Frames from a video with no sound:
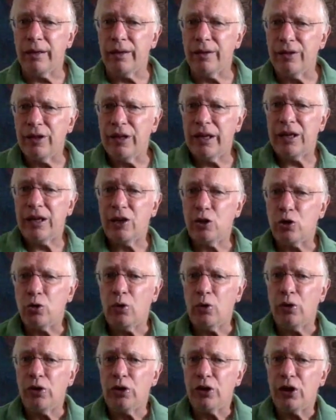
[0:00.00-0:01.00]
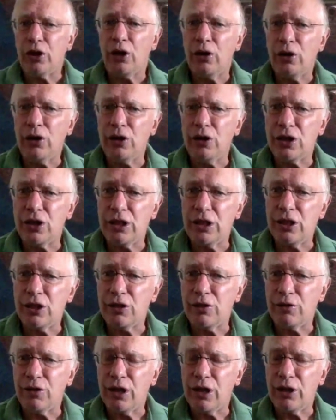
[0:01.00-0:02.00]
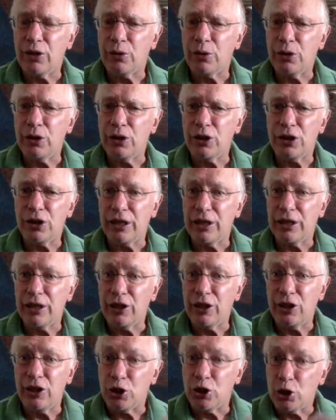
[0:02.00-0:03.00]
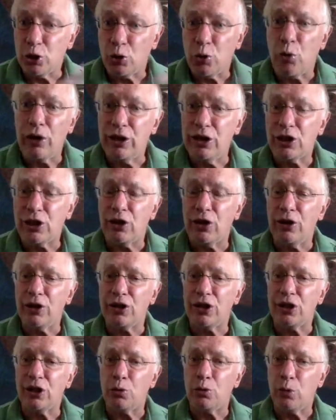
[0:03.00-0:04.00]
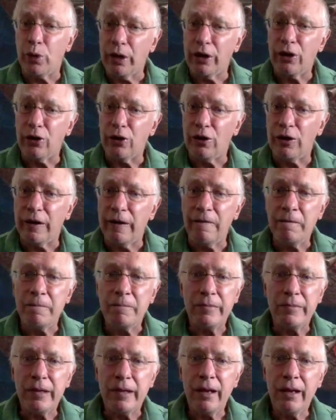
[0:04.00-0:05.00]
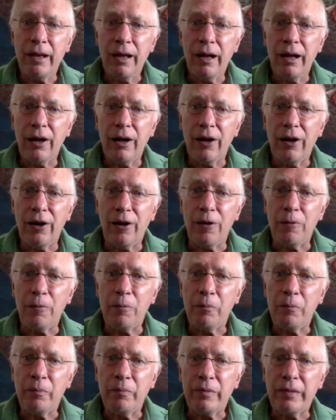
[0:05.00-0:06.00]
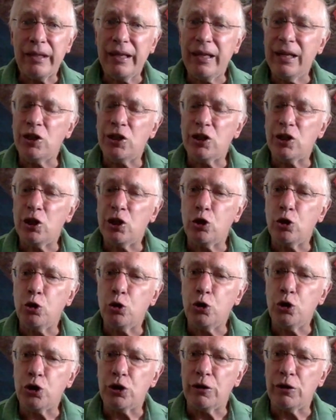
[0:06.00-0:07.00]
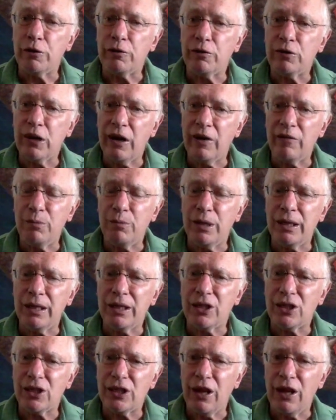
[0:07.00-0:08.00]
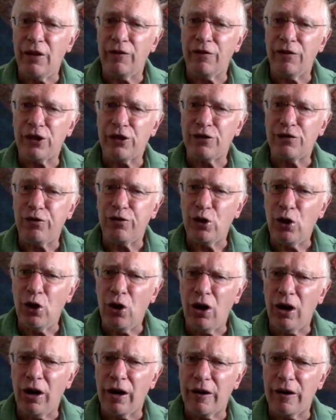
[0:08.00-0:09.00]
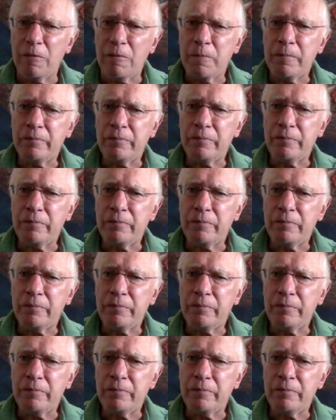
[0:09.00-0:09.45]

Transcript: They control the currencies of countries. They destroy these currencies regularly. The institution of government itself is flawed.